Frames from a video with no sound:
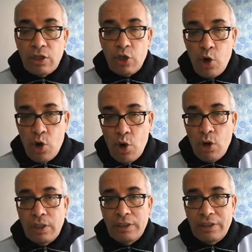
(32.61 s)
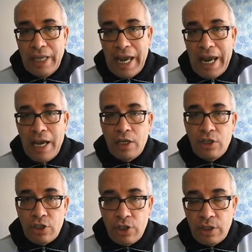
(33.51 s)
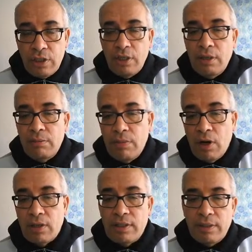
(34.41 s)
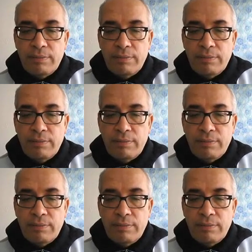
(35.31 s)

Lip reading: Quotation marks.